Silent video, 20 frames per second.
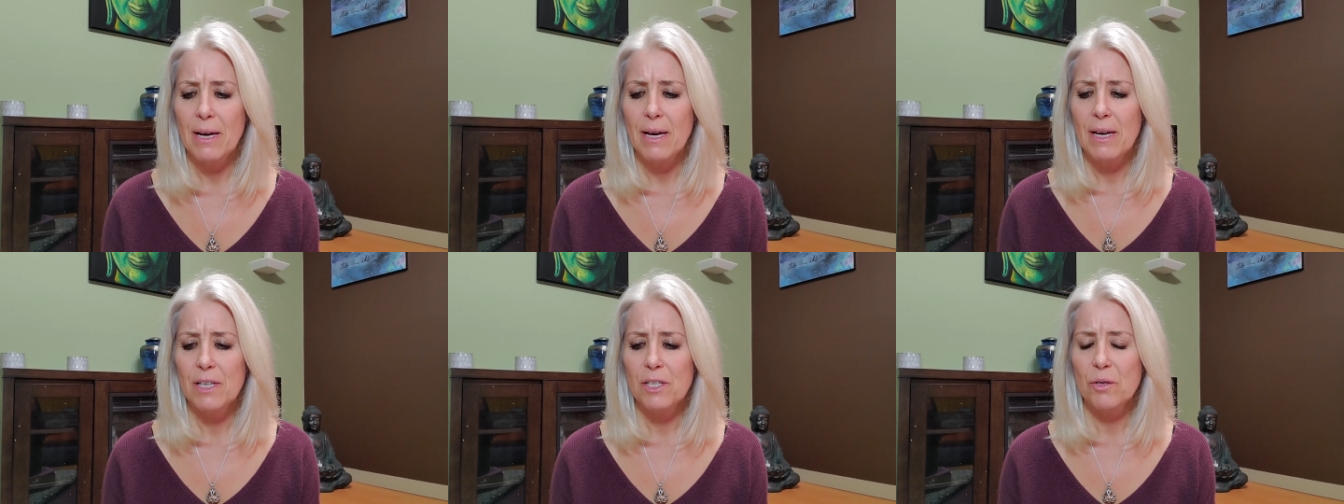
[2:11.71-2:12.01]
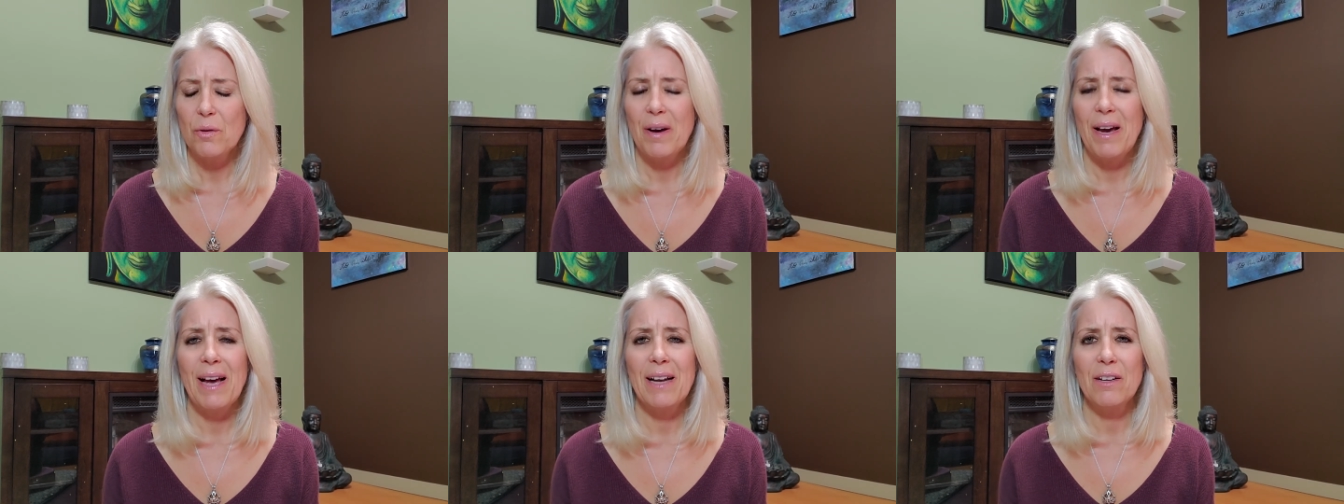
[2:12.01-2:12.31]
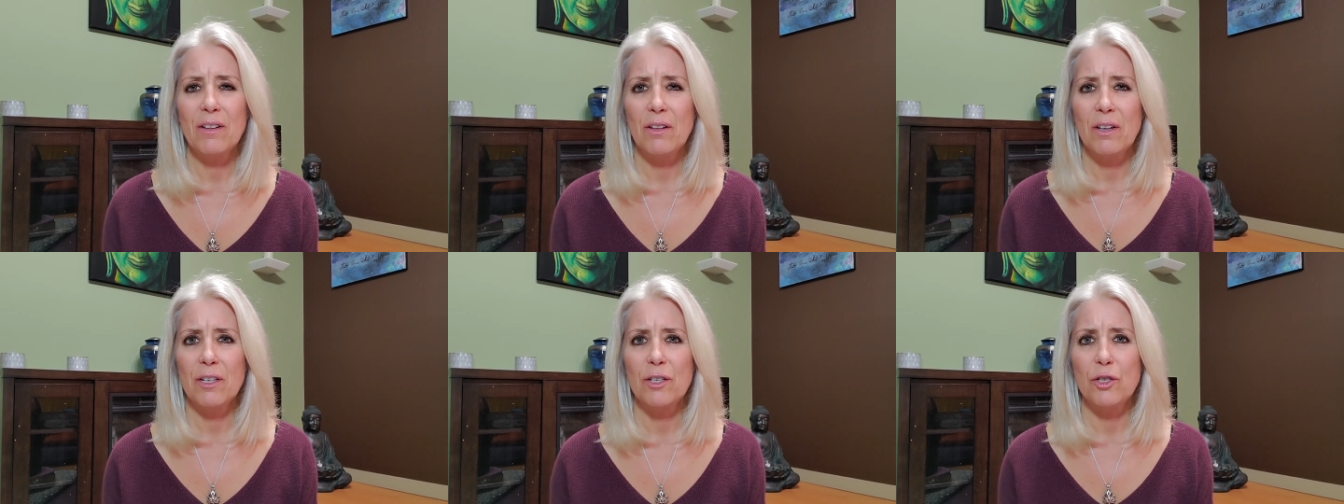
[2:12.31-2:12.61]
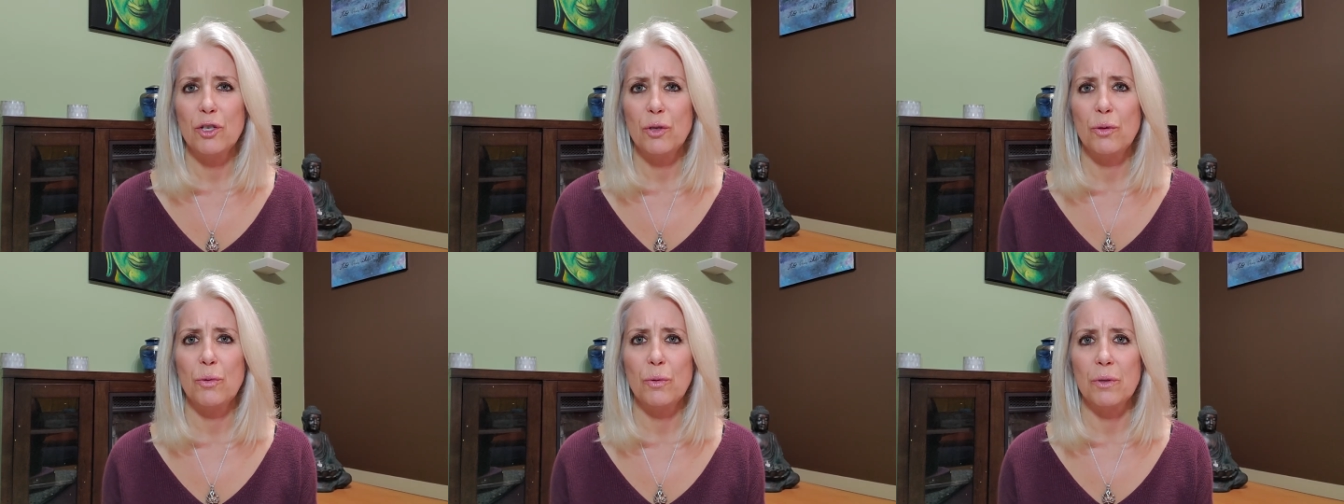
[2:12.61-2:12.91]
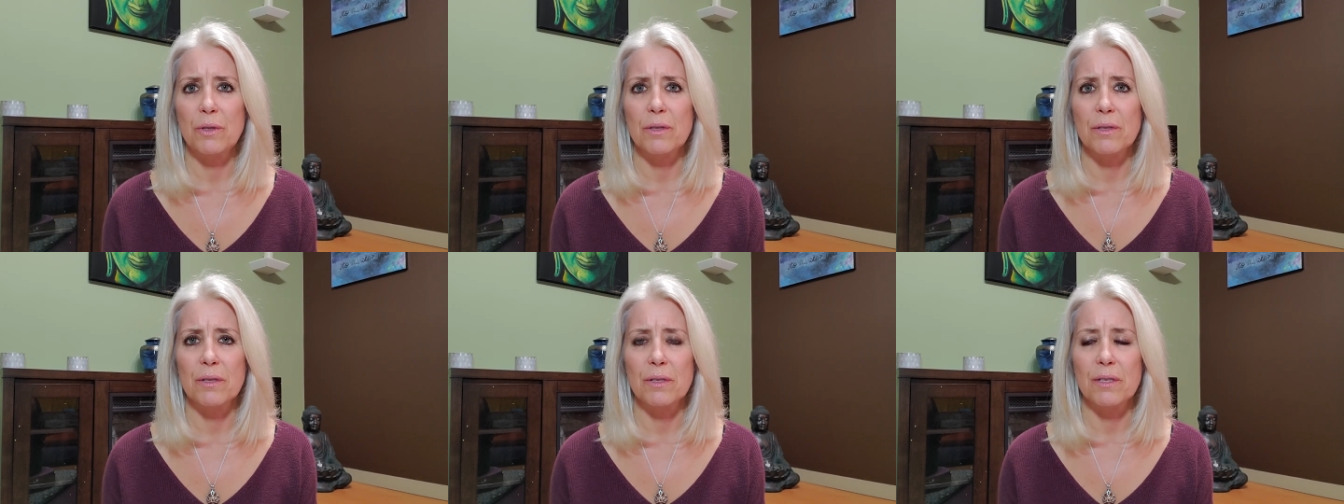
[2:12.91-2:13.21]
So I had a lot of
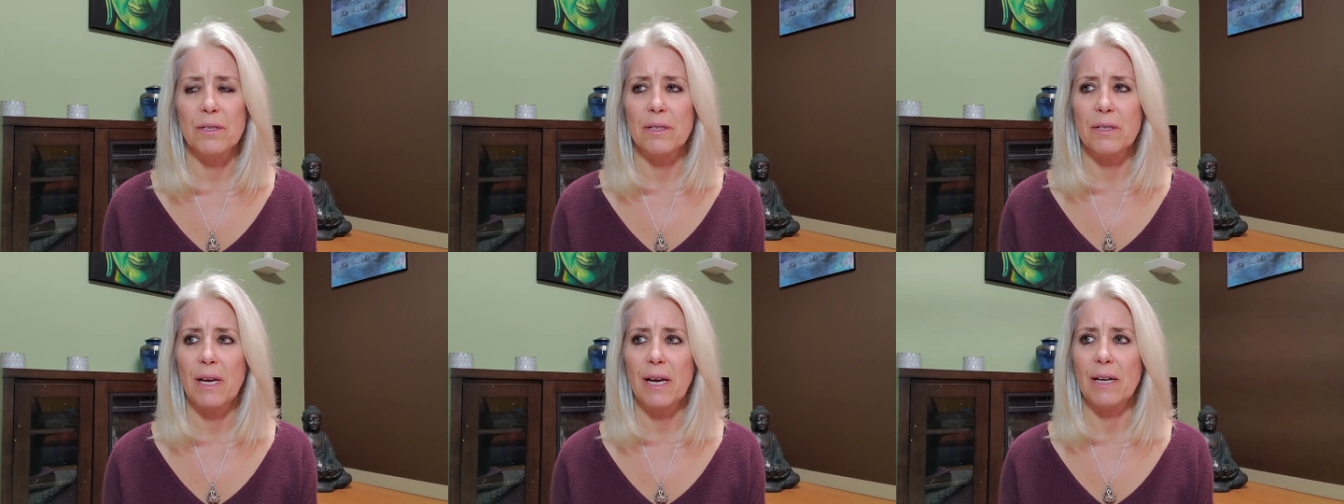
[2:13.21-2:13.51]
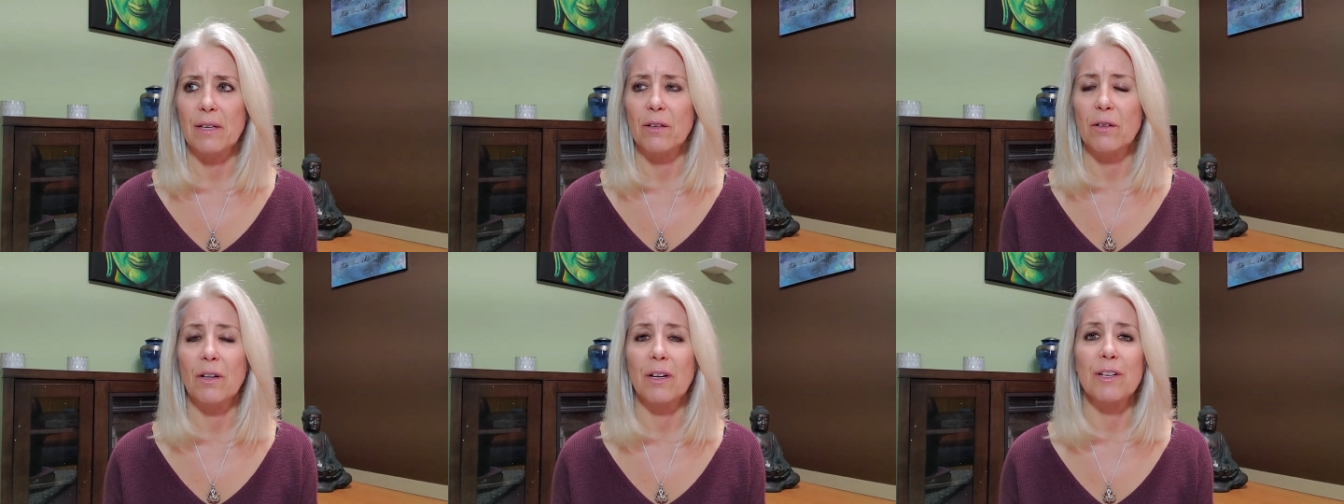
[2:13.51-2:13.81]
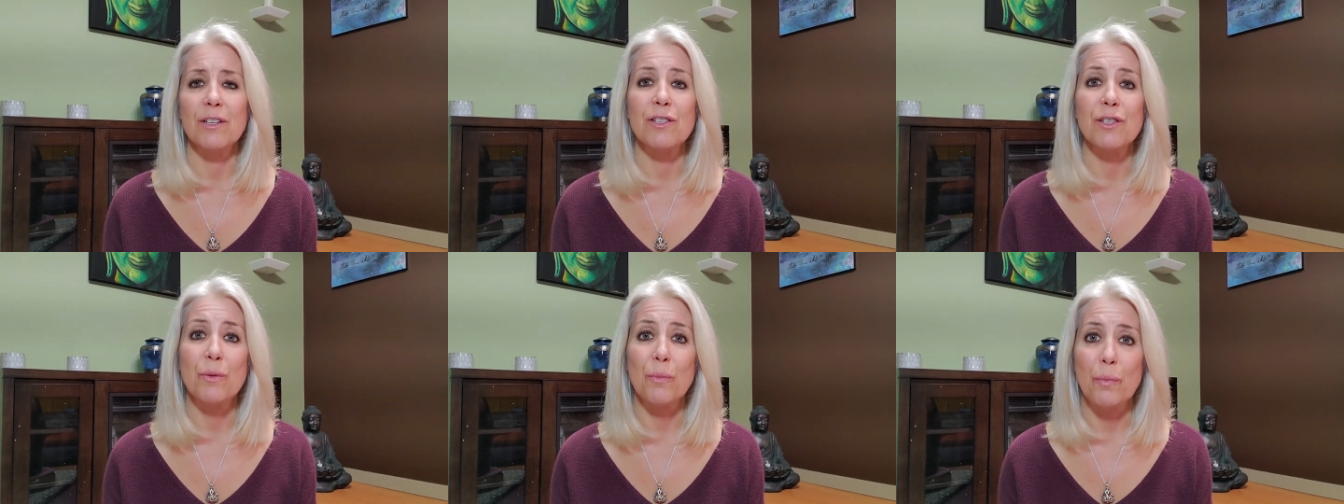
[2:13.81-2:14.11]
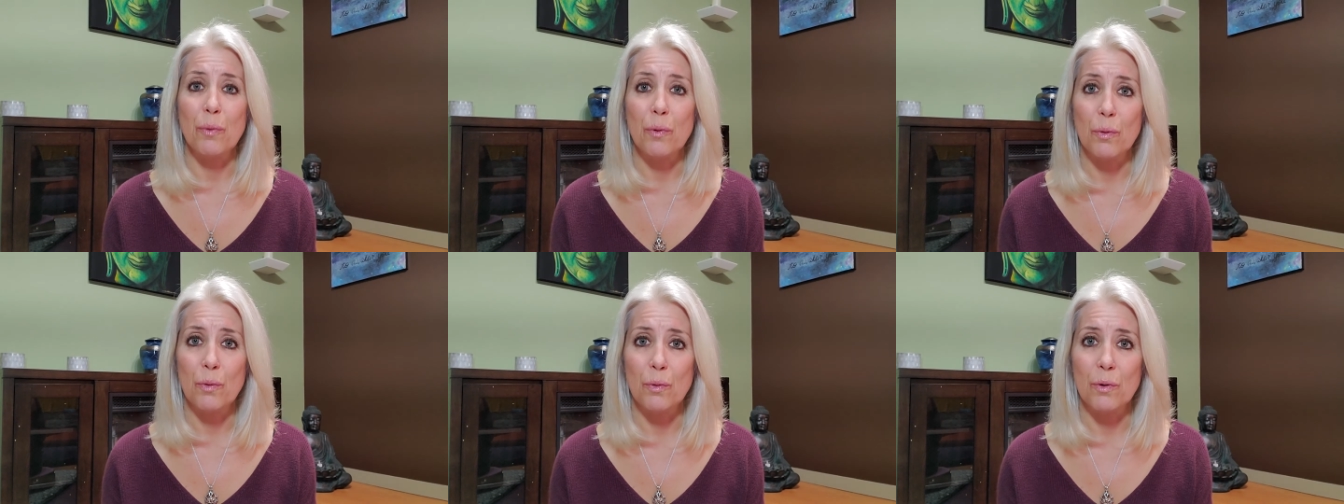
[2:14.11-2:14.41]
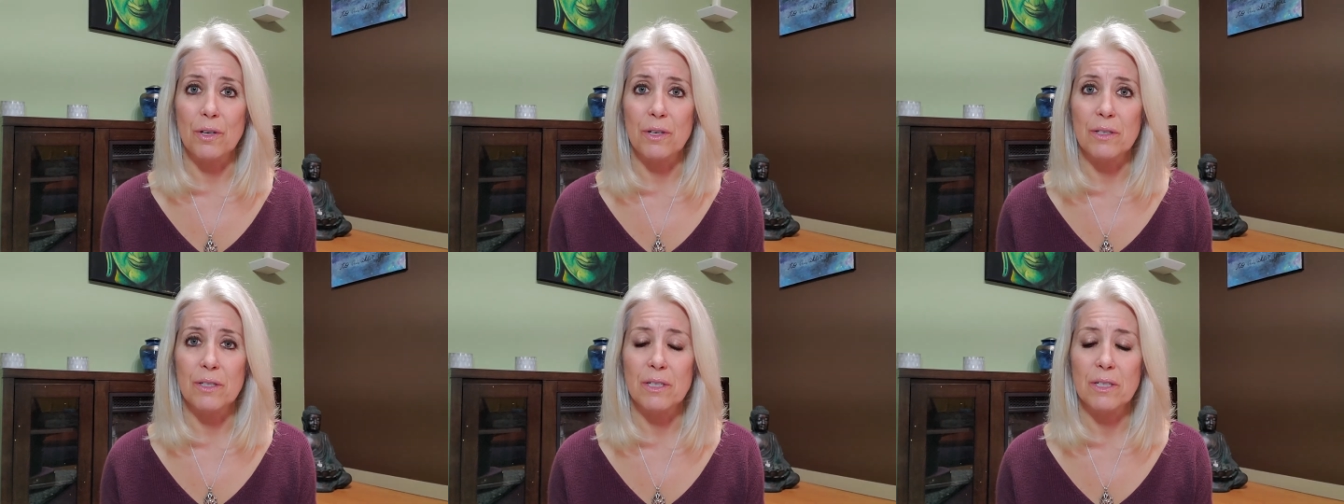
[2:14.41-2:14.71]
tools and a lot of
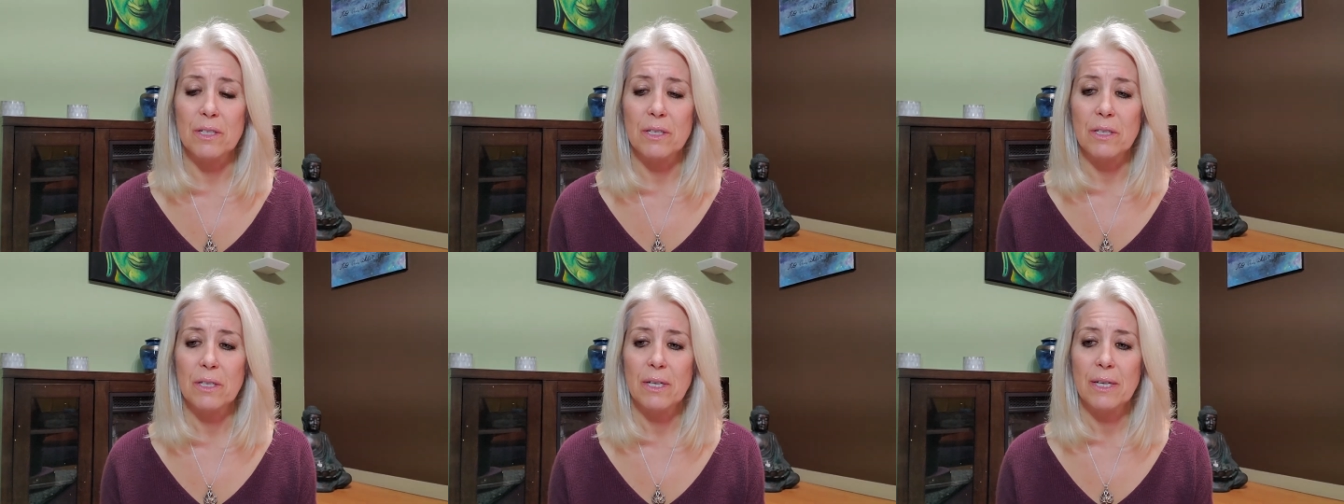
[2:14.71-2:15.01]
support.